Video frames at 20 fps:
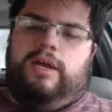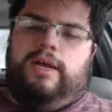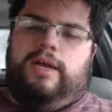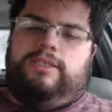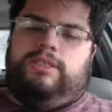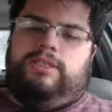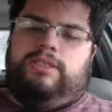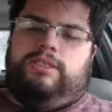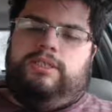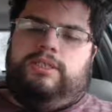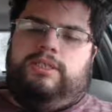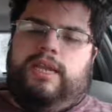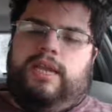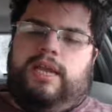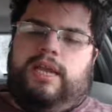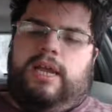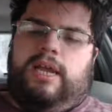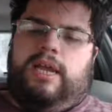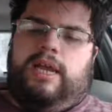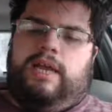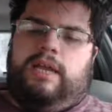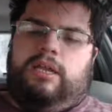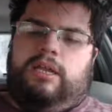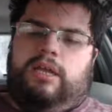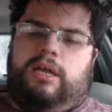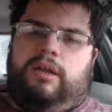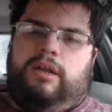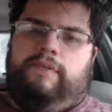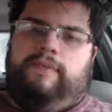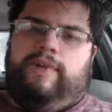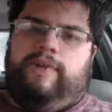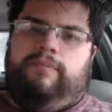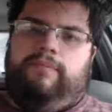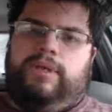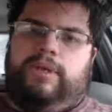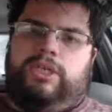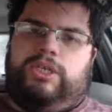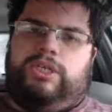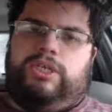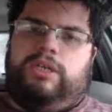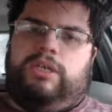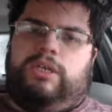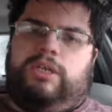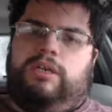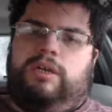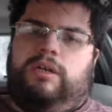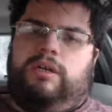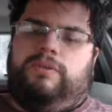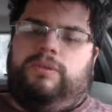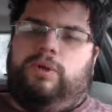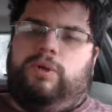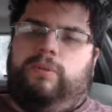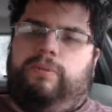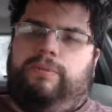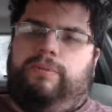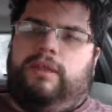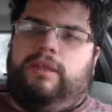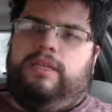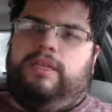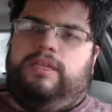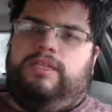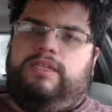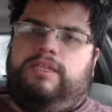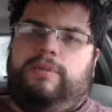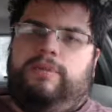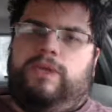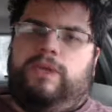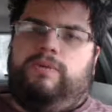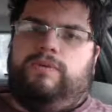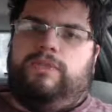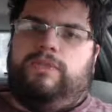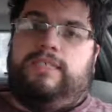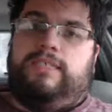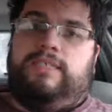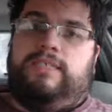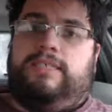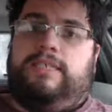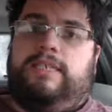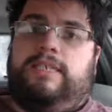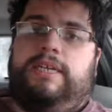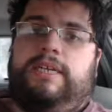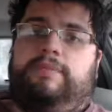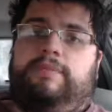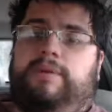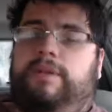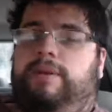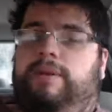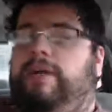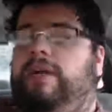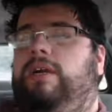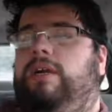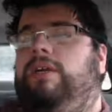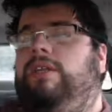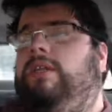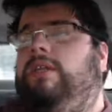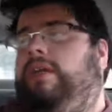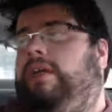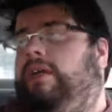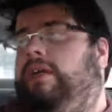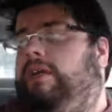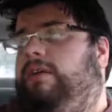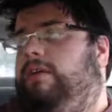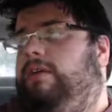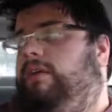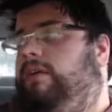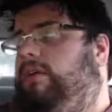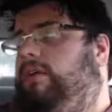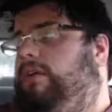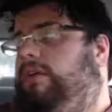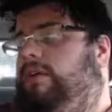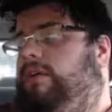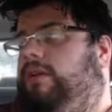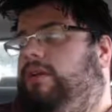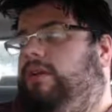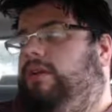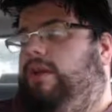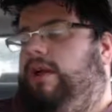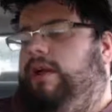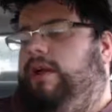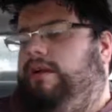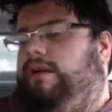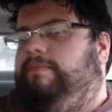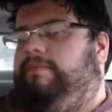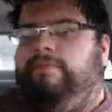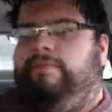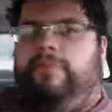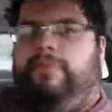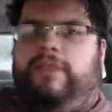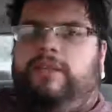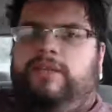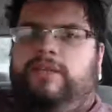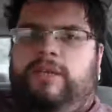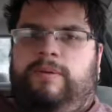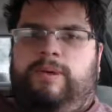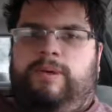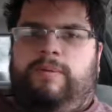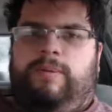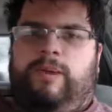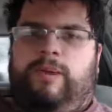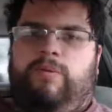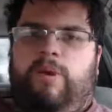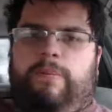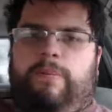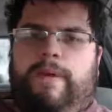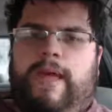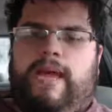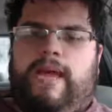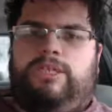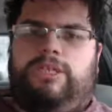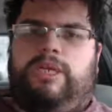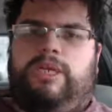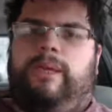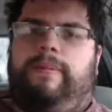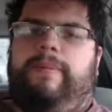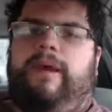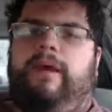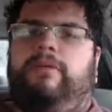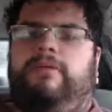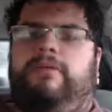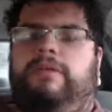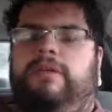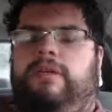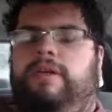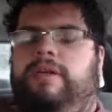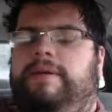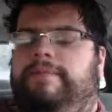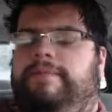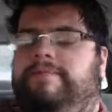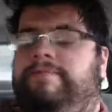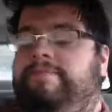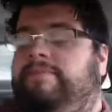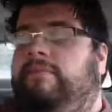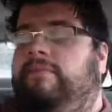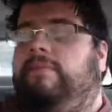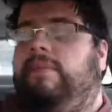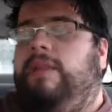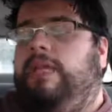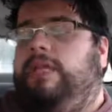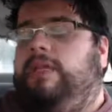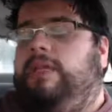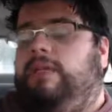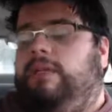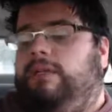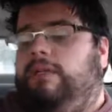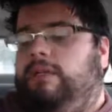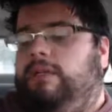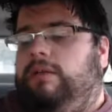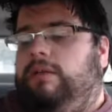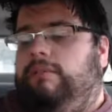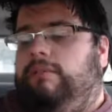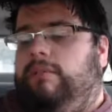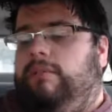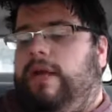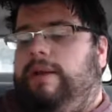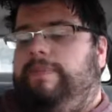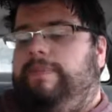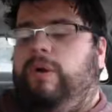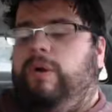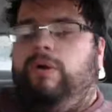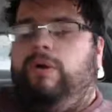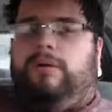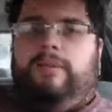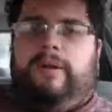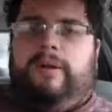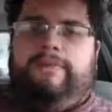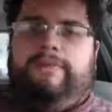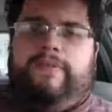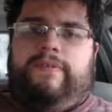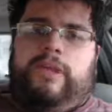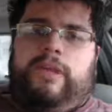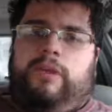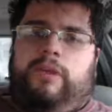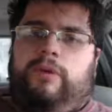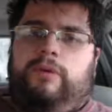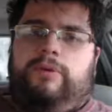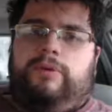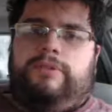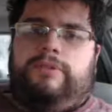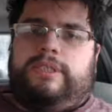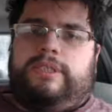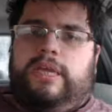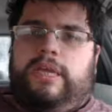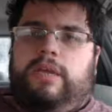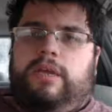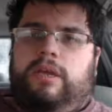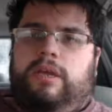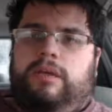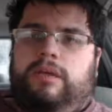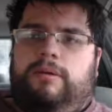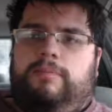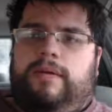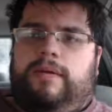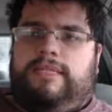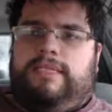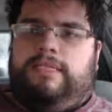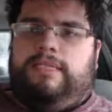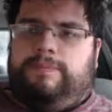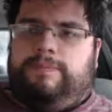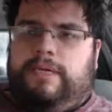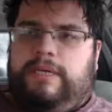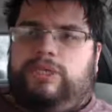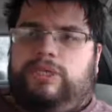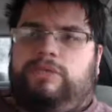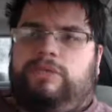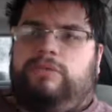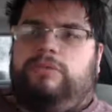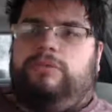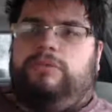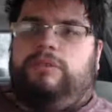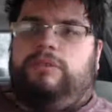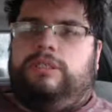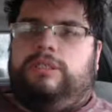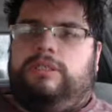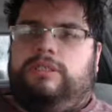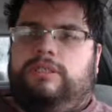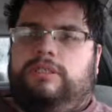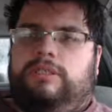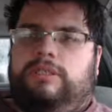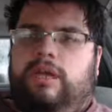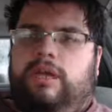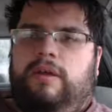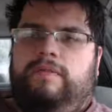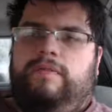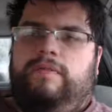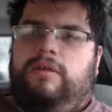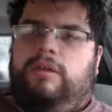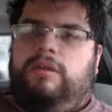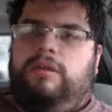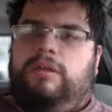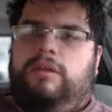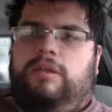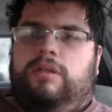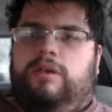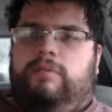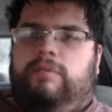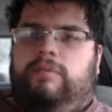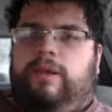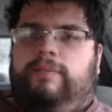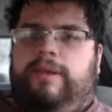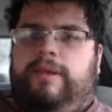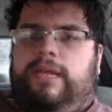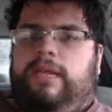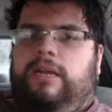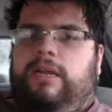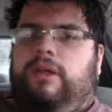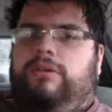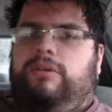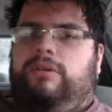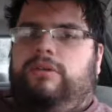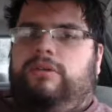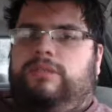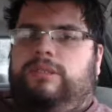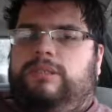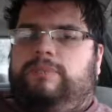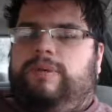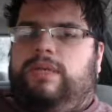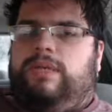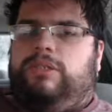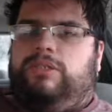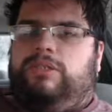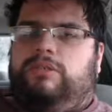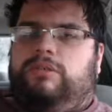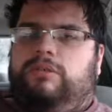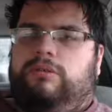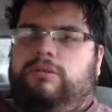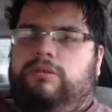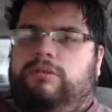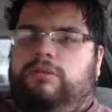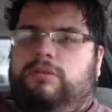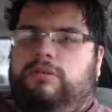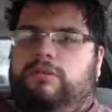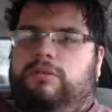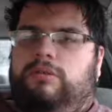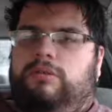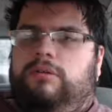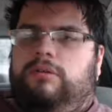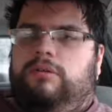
I just think I had a lot of ambition, and I was hoping that something was going to stick, but apparently I seem to be more passionate about my Pokemon videos and my specials and stuff. There may be another special